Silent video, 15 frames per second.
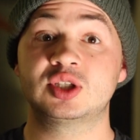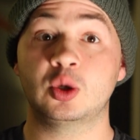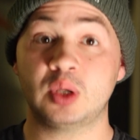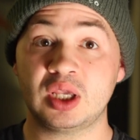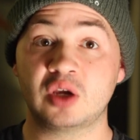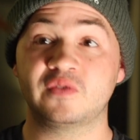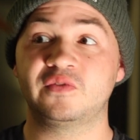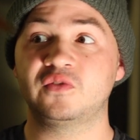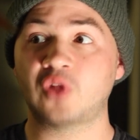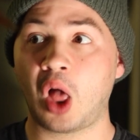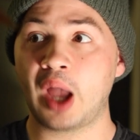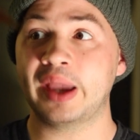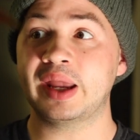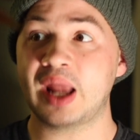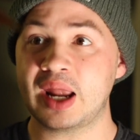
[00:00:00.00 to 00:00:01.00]
so he could
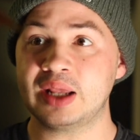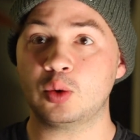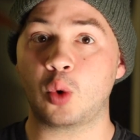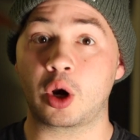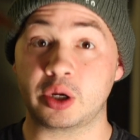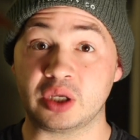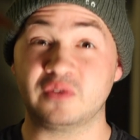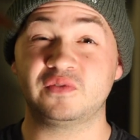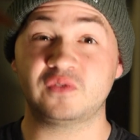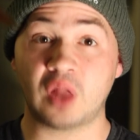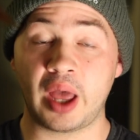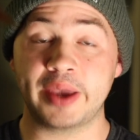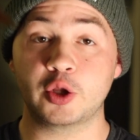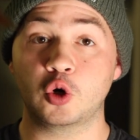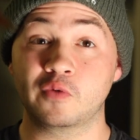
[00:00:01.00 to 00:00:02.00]
fly it anywhere. He could
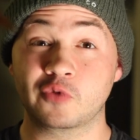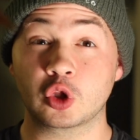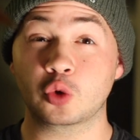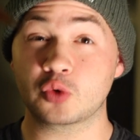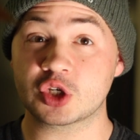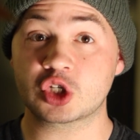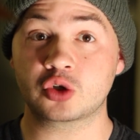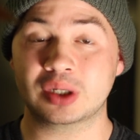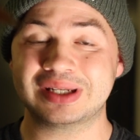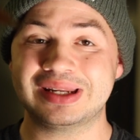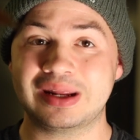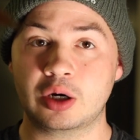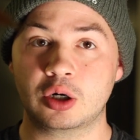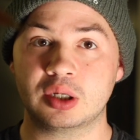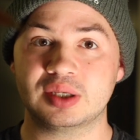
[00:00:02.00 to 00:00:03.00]
fly it over the
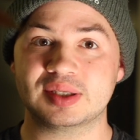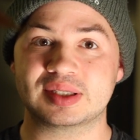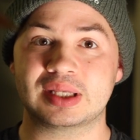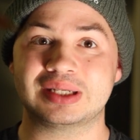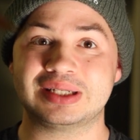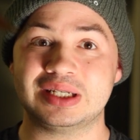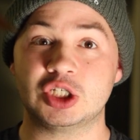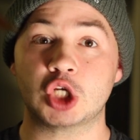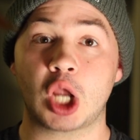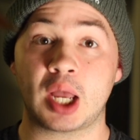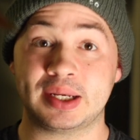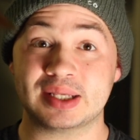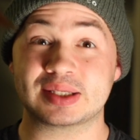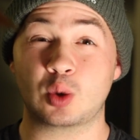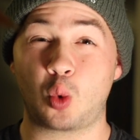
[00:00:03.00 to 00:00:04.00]
restricted areas that
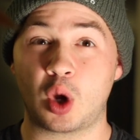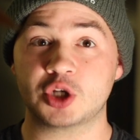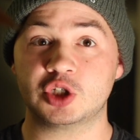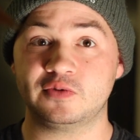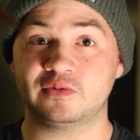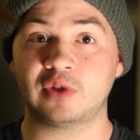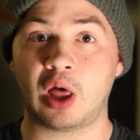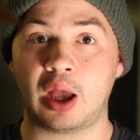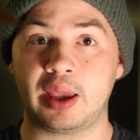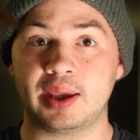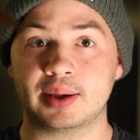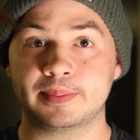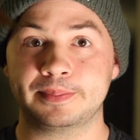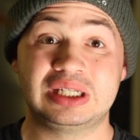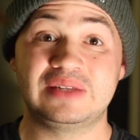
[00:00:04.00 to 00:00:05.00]
DJI doesn't want you
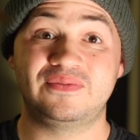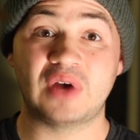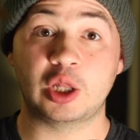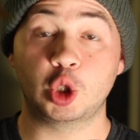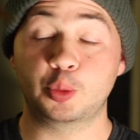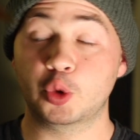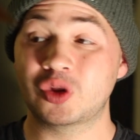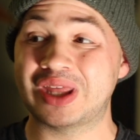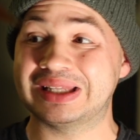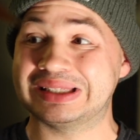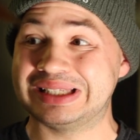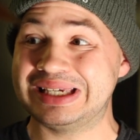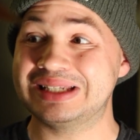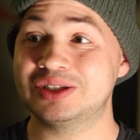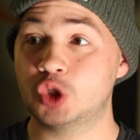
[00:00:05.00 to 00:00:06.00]
flying. The developer that
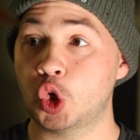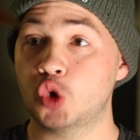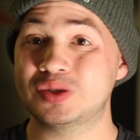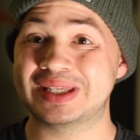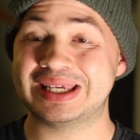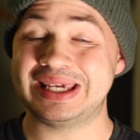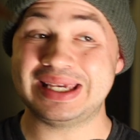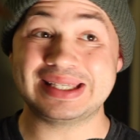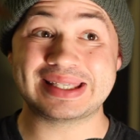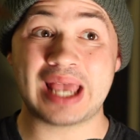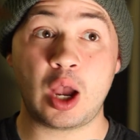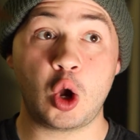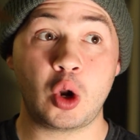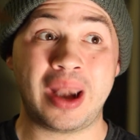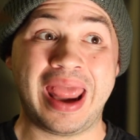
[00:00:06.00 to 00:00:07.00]
leaked those keys
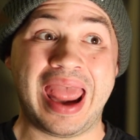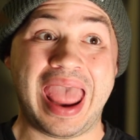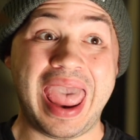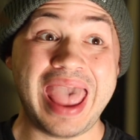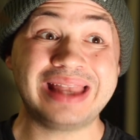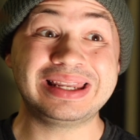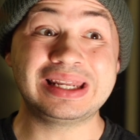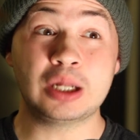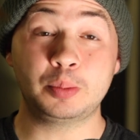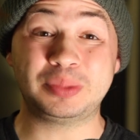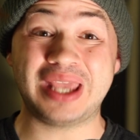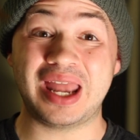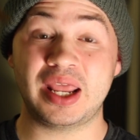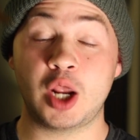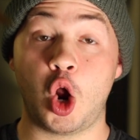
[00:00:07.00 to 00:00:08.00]
out ended up
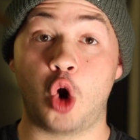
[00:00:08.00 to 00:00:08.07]
getting